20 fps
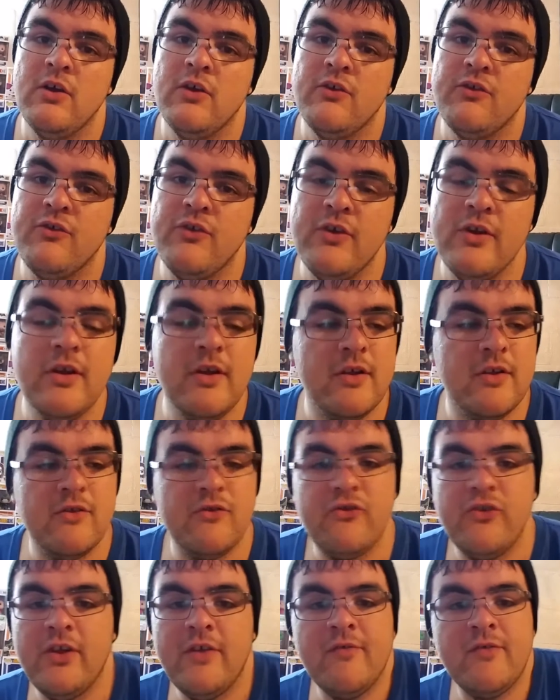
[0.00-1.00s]
She
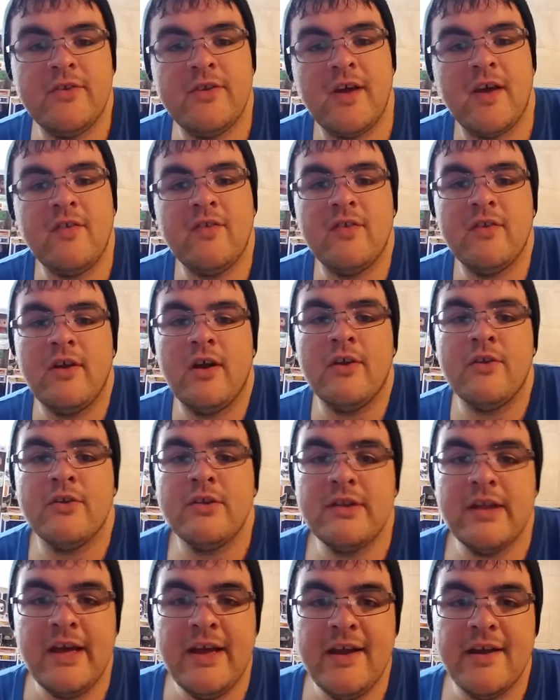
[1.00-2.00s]
even tested out
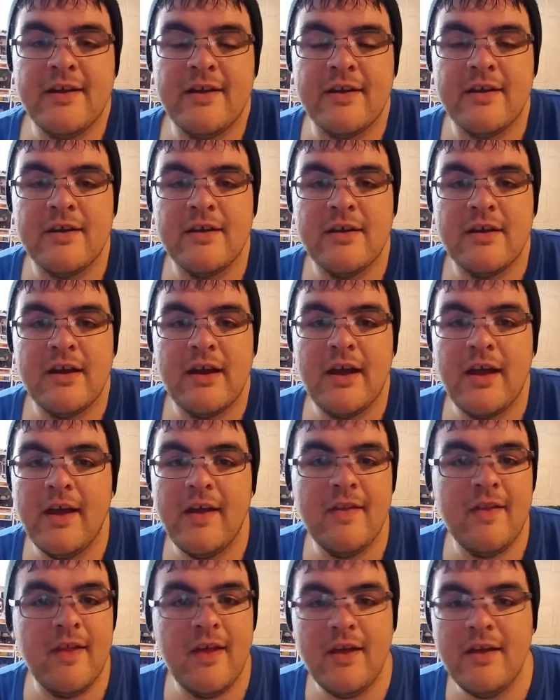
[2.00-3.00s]
her leg,
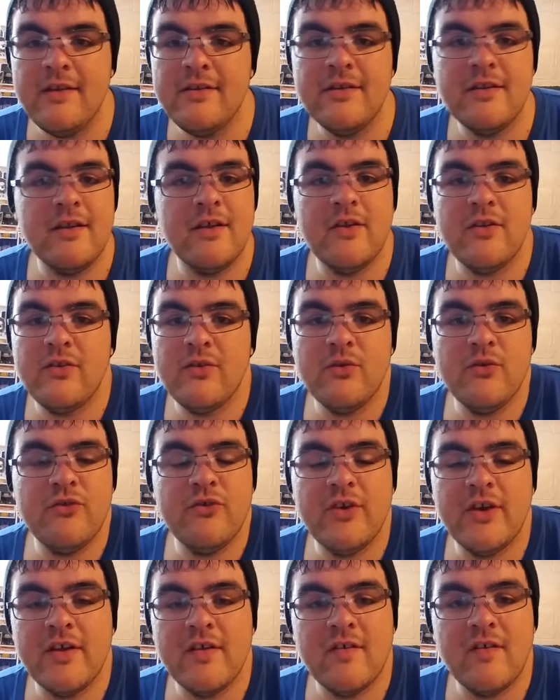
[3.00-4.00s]
and then as soon as
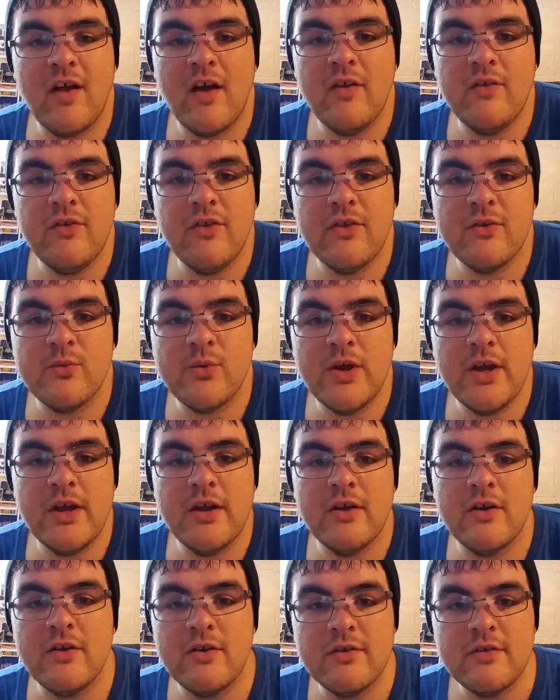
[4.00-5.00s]
she gets down to the
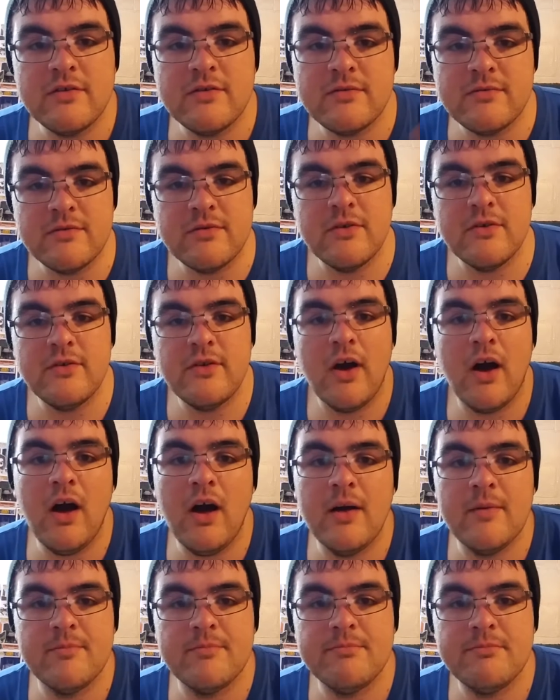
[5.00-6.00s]
ring, her
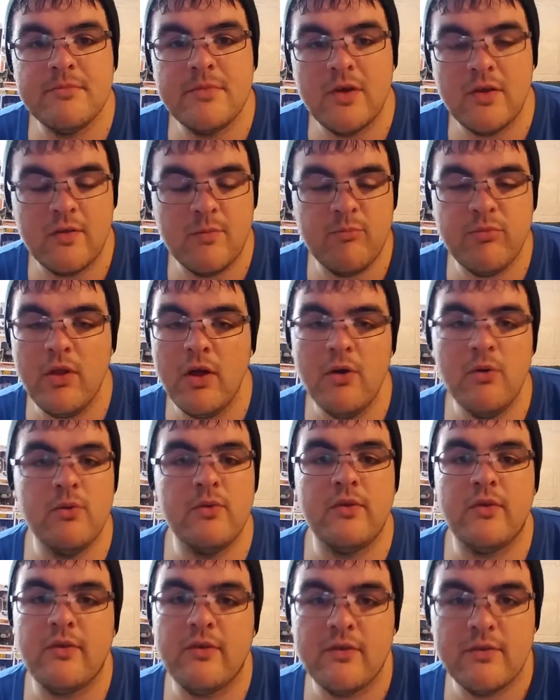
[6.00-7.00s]
top
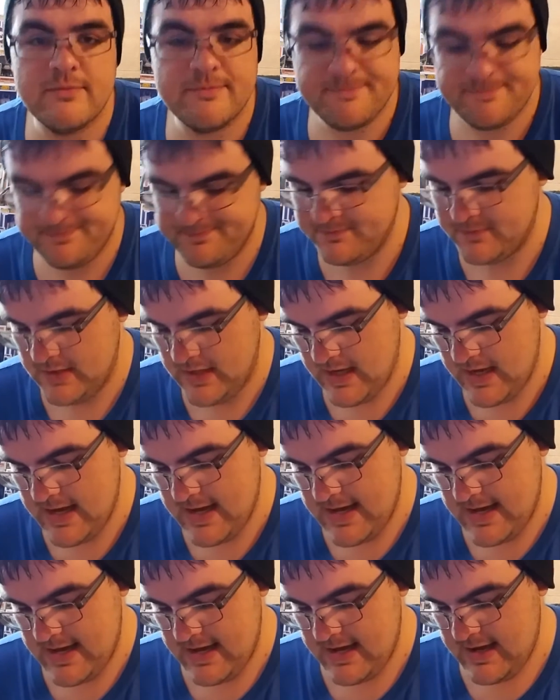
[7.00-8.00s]
explodes.
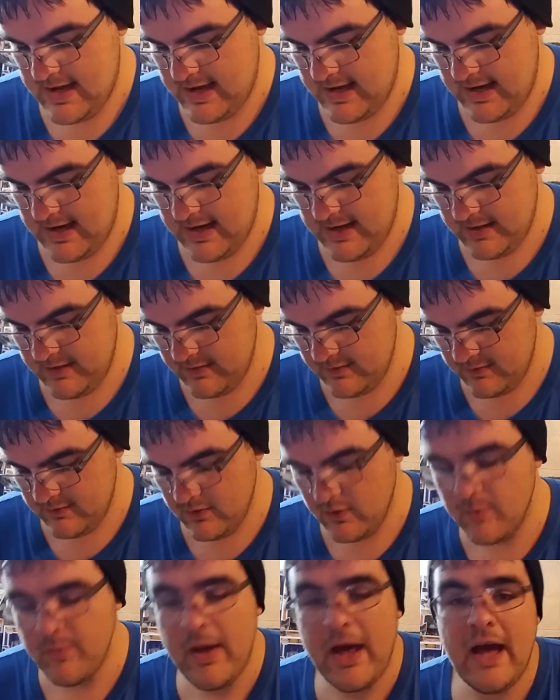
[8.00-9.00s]
And
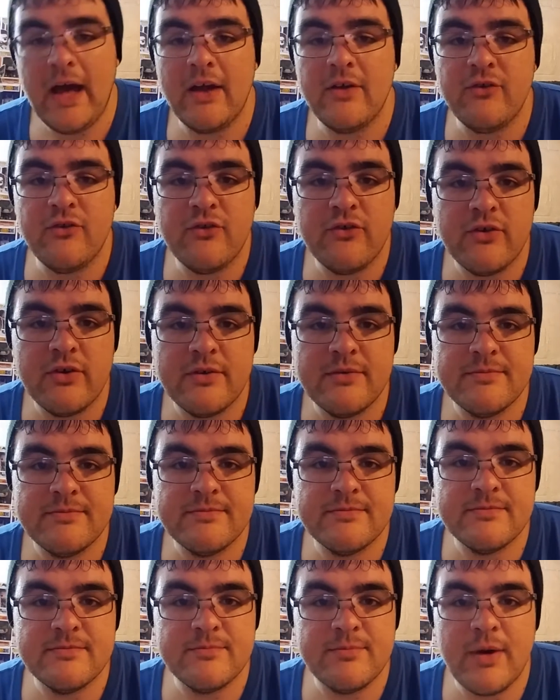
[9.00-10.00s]
no match.
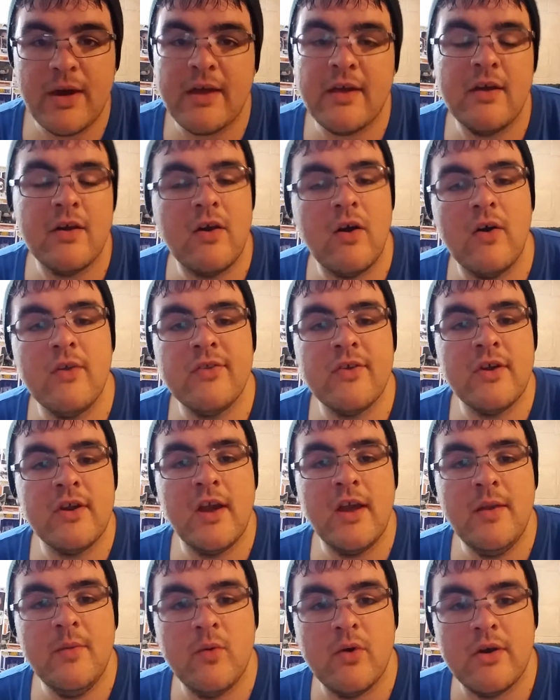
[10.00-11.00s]
Becky calls out
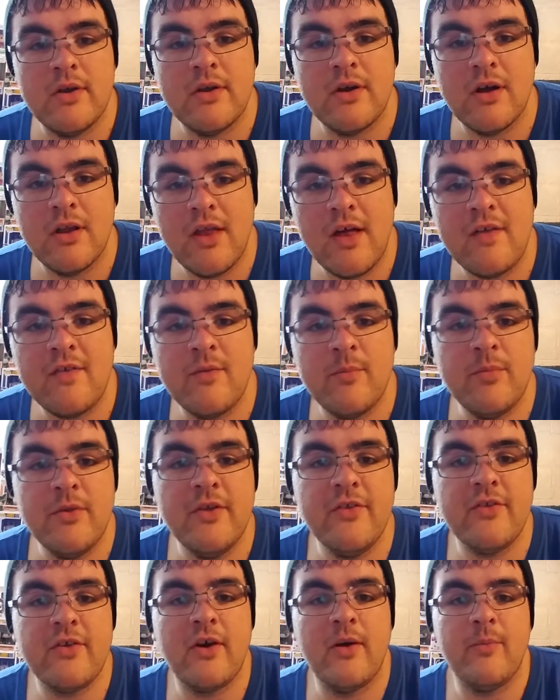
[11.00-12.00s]
anyone. Alexa
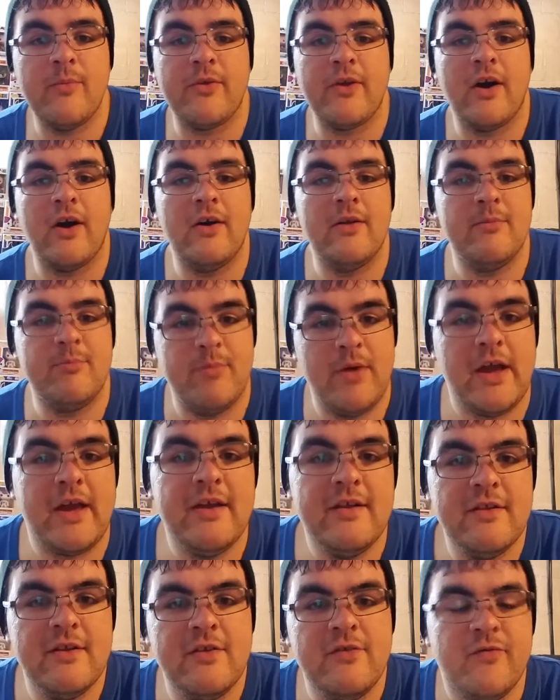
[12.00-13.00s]
Bliss comes out.
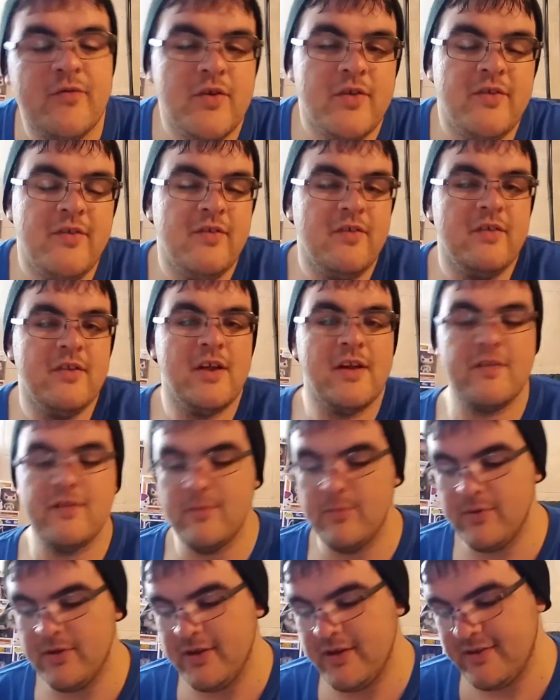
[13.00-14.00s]
Becky Lynch versus
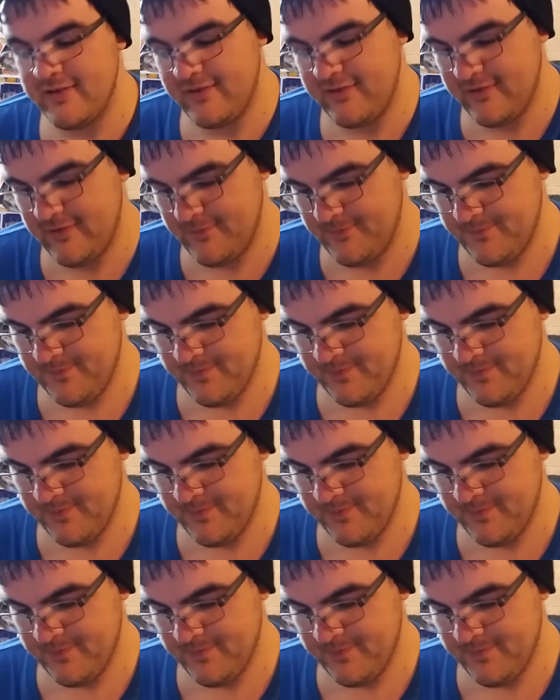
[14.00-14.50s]
Alexa Bliss.